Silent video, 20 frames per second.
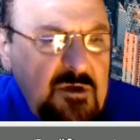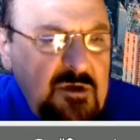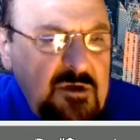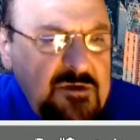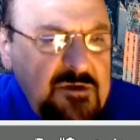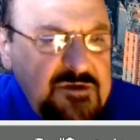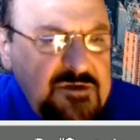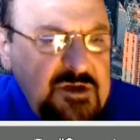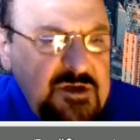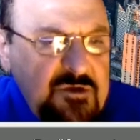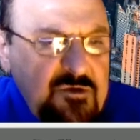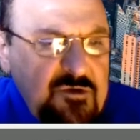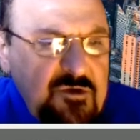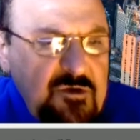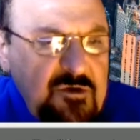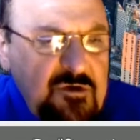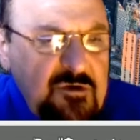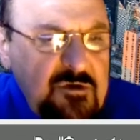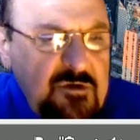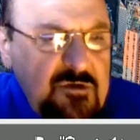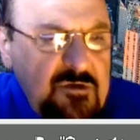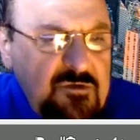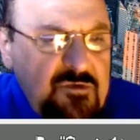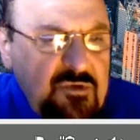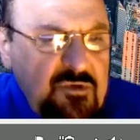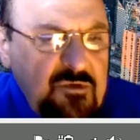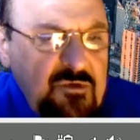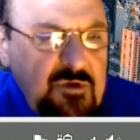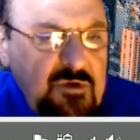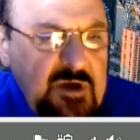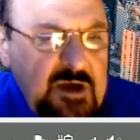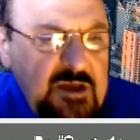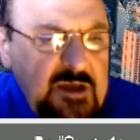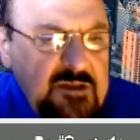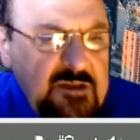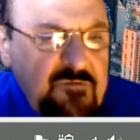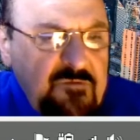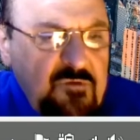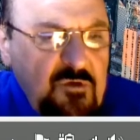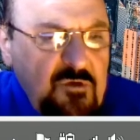0, 2, and
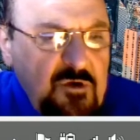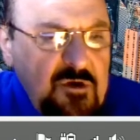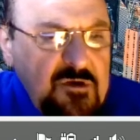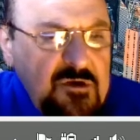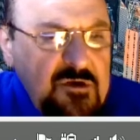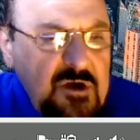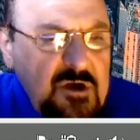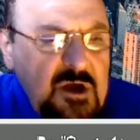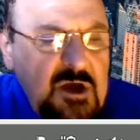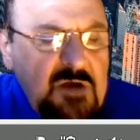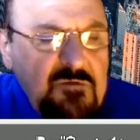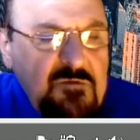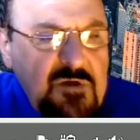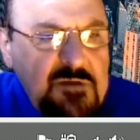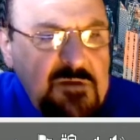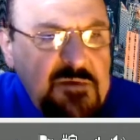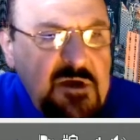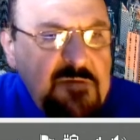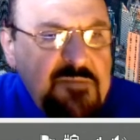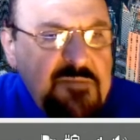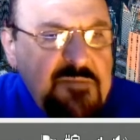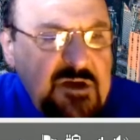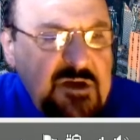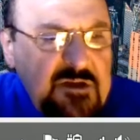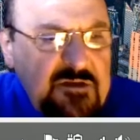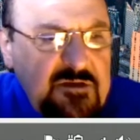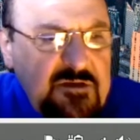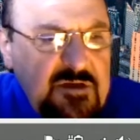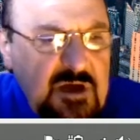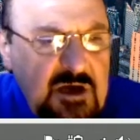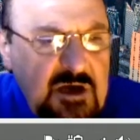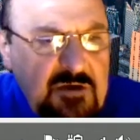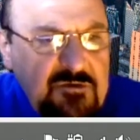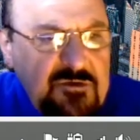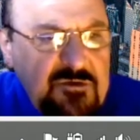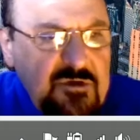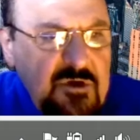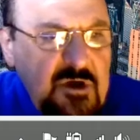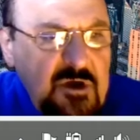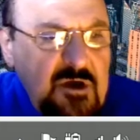4 will be printed out.
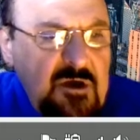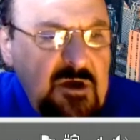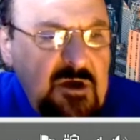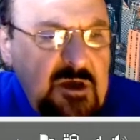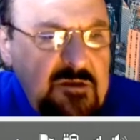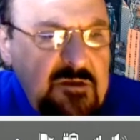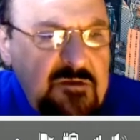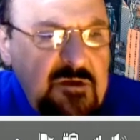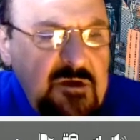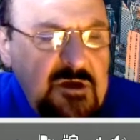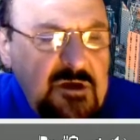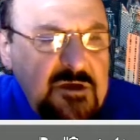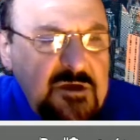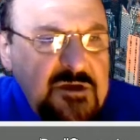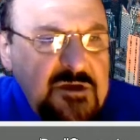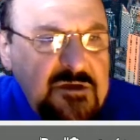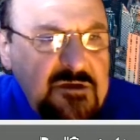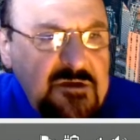And just